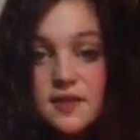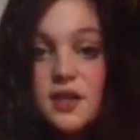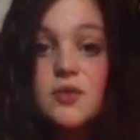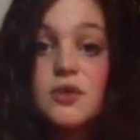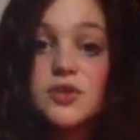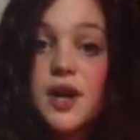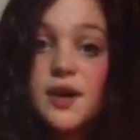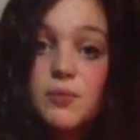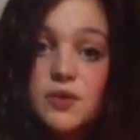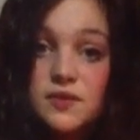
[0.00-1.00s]
how you
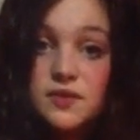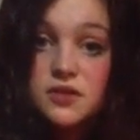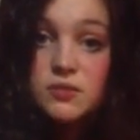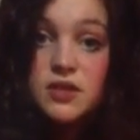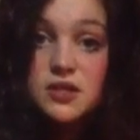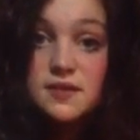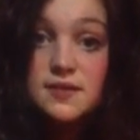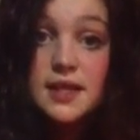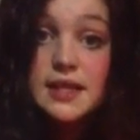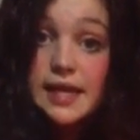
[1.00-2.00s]
attract more situations
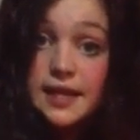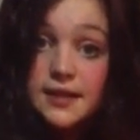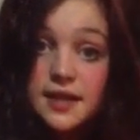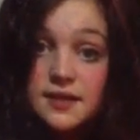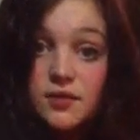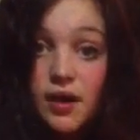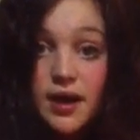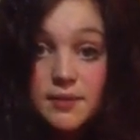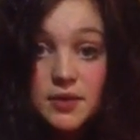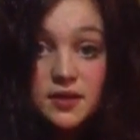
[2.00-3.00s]
like that. So I
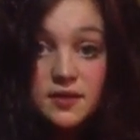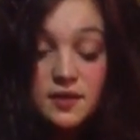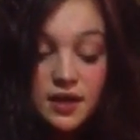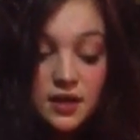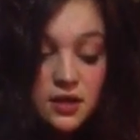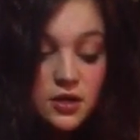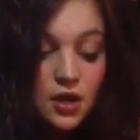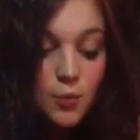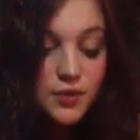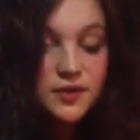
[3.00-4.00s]
am going to say,
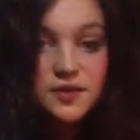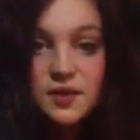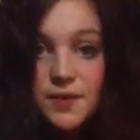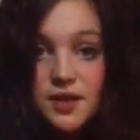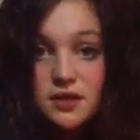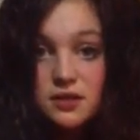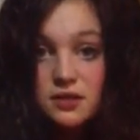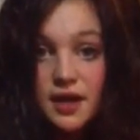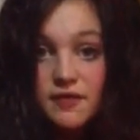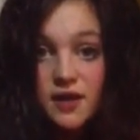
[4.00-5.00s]
but there's something in your
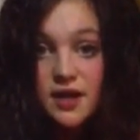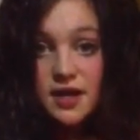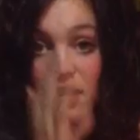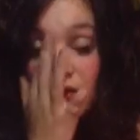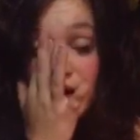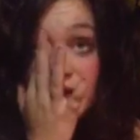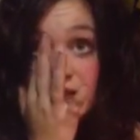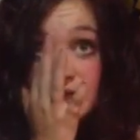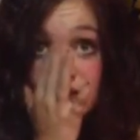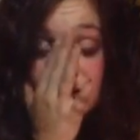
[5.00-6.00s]
life right now that
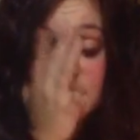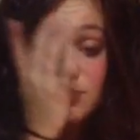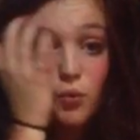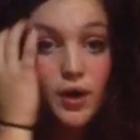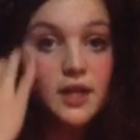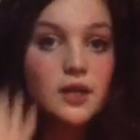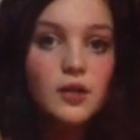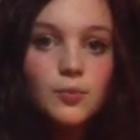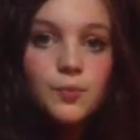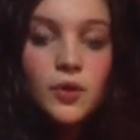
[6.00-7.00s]
is disappointing
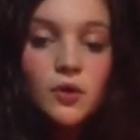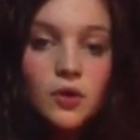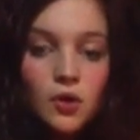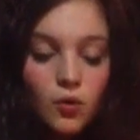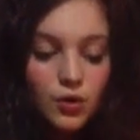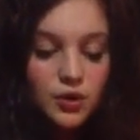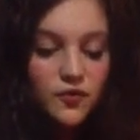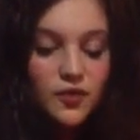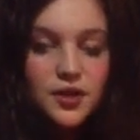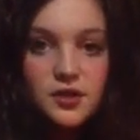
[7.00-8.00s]
you. Or you
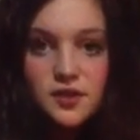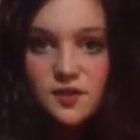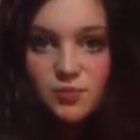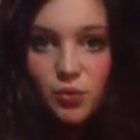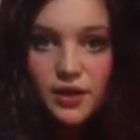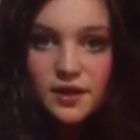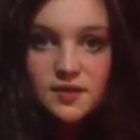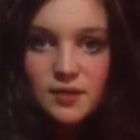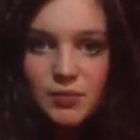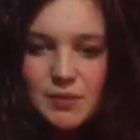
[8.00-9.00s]
feel like you're disappointing
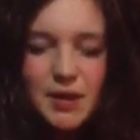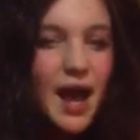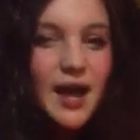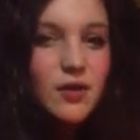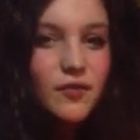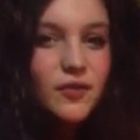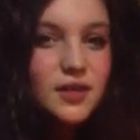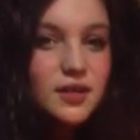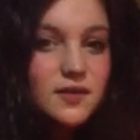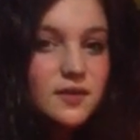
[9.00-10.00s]
somebody, but I don't feel
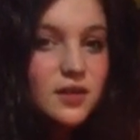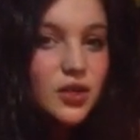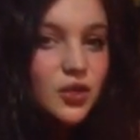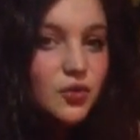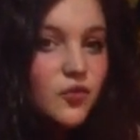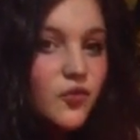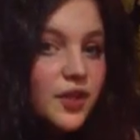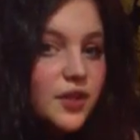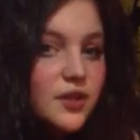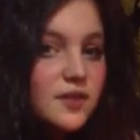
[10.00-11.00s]
like it's like you feel
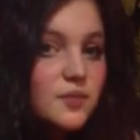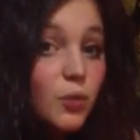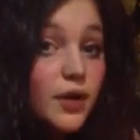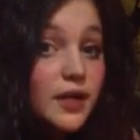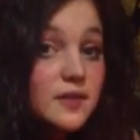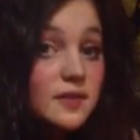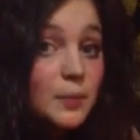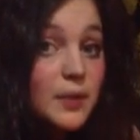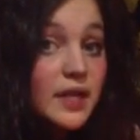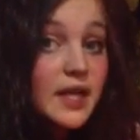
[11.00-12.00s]
like you're disappointing
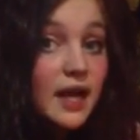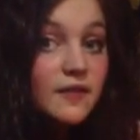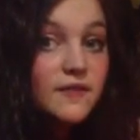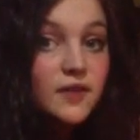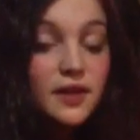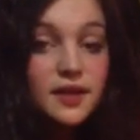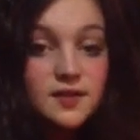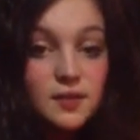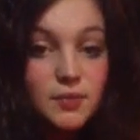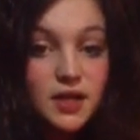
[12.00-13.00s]
somebody. I feel like
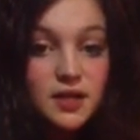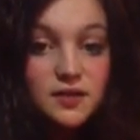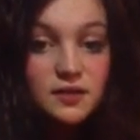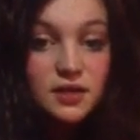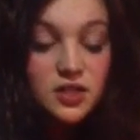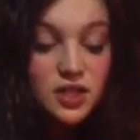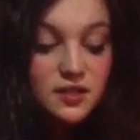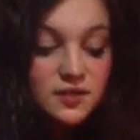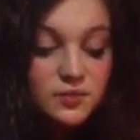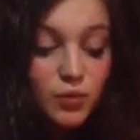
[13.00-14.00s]
somebody is legit
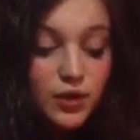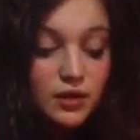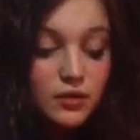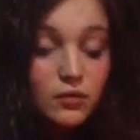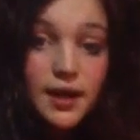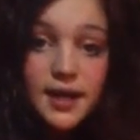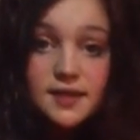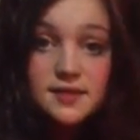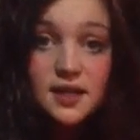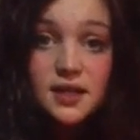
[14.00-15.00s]
disappointing you. Like I
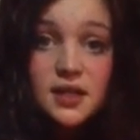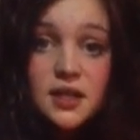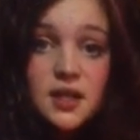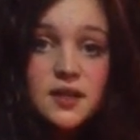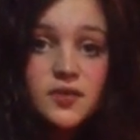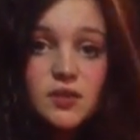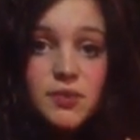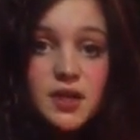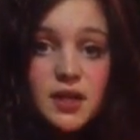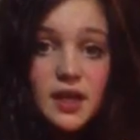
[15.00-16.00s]
said, this can
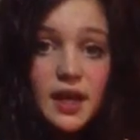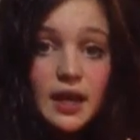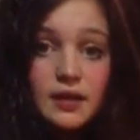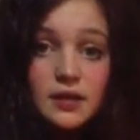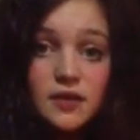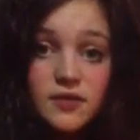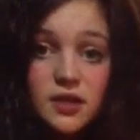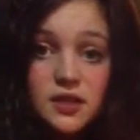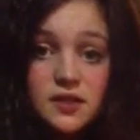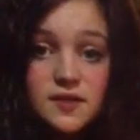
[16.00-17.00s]
be a
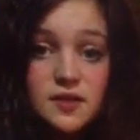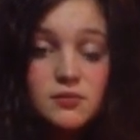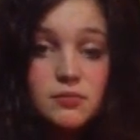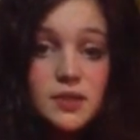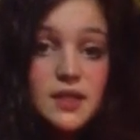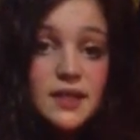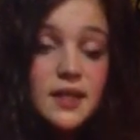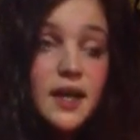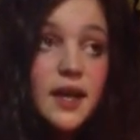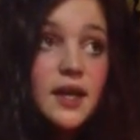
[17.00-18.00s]
lover, this can
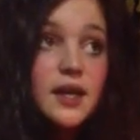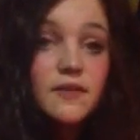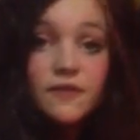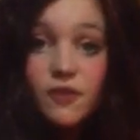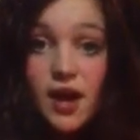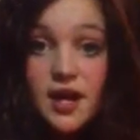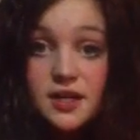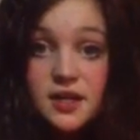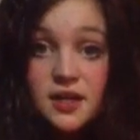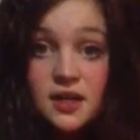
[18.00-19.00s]
be a
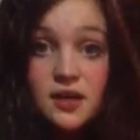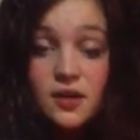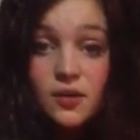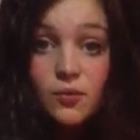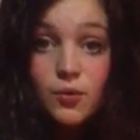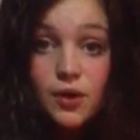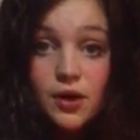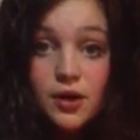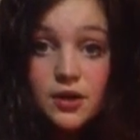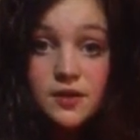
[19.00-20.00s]
friend
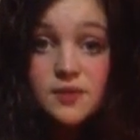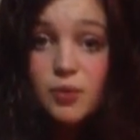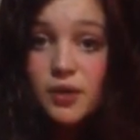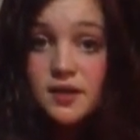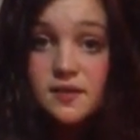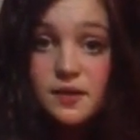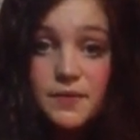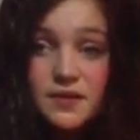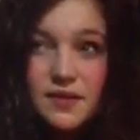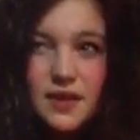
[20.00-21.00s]
where you're disappointed in
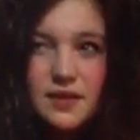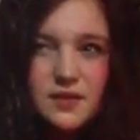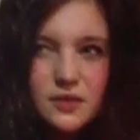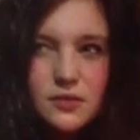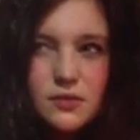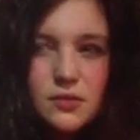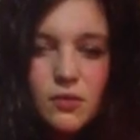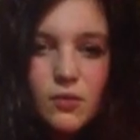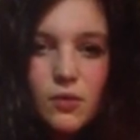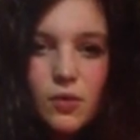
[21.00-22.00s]
something that they do,
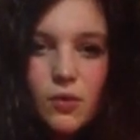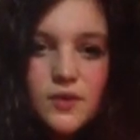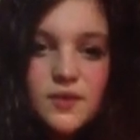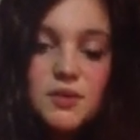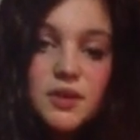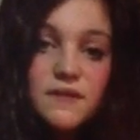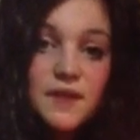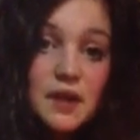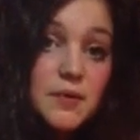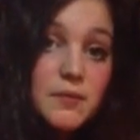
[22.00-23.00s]
or this can be like a
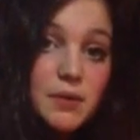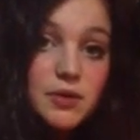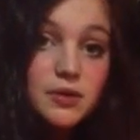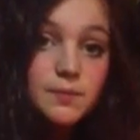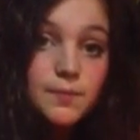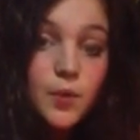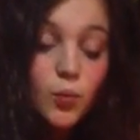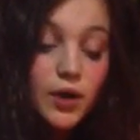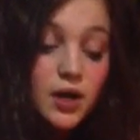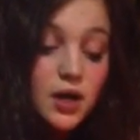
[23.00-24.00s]
family member
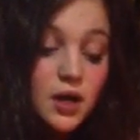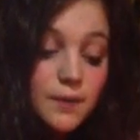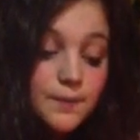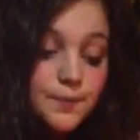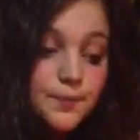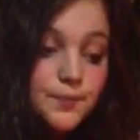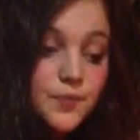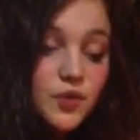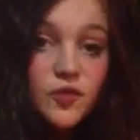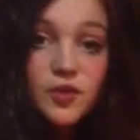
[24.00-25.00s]
where
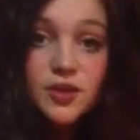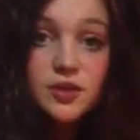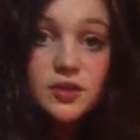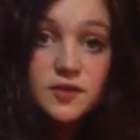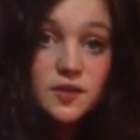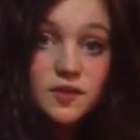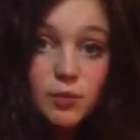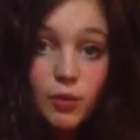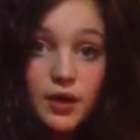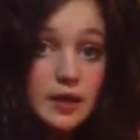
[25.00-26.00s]
you feel like you're just
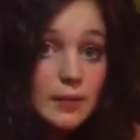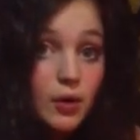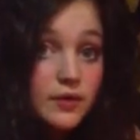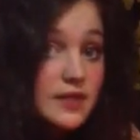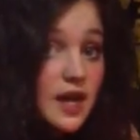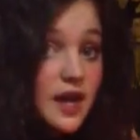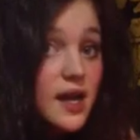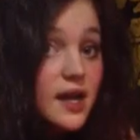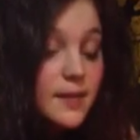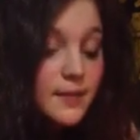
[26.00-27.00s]
disappointing them all the
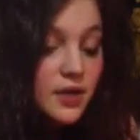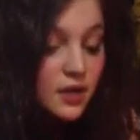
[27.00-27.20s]
time,